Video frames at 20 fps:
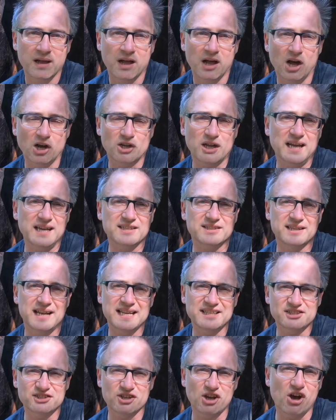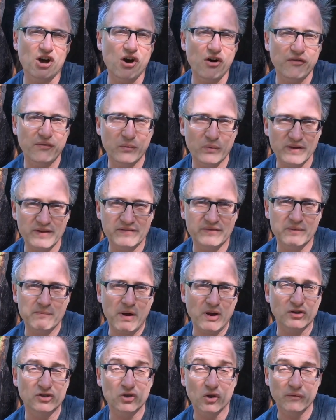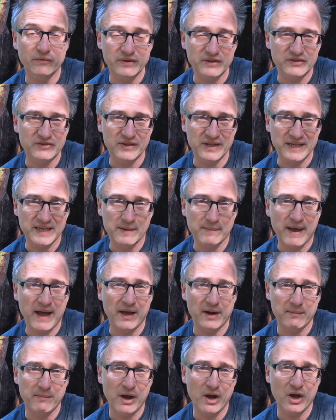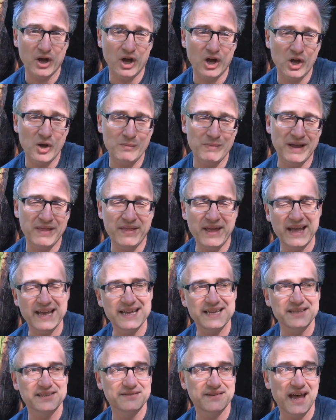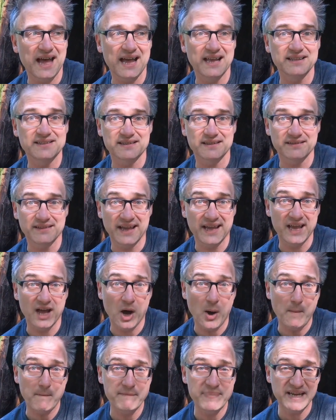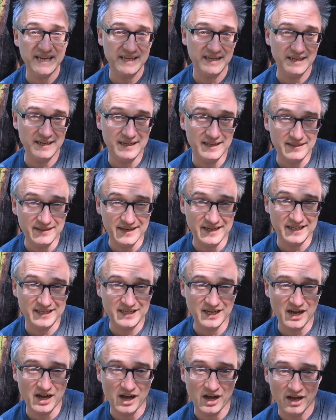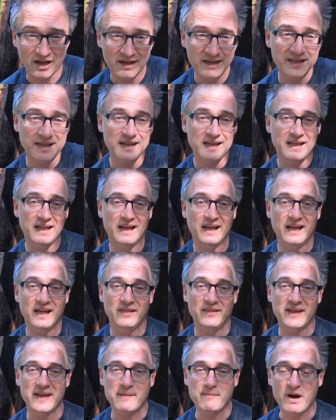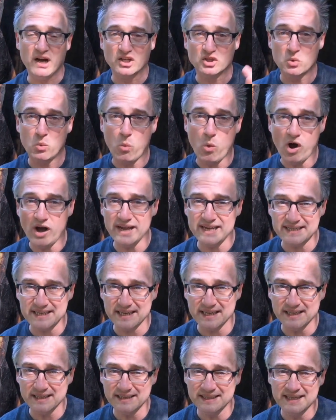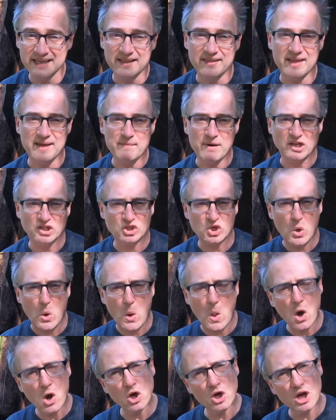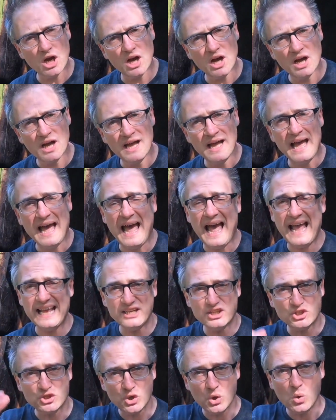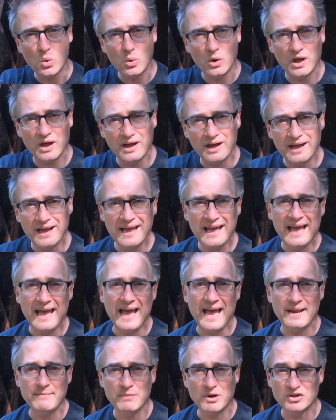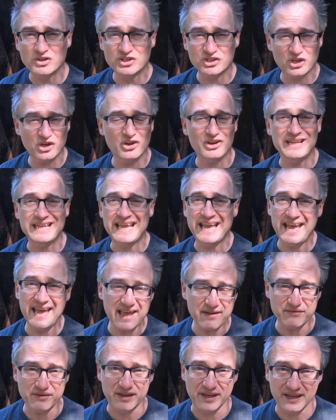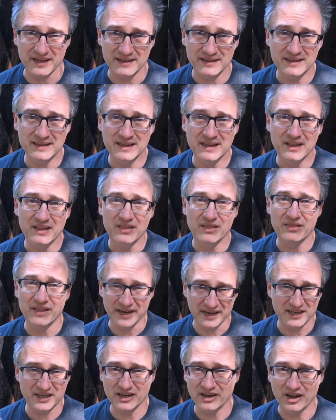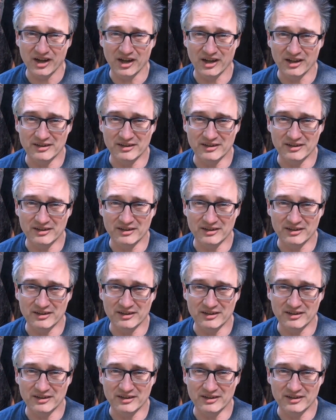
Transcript: Okay, so let's start off with the most obvious thing about a motorhome, and that is that they are bigger than a car. They are much wider, they are much longer and taller, and most certainly heavier than a car.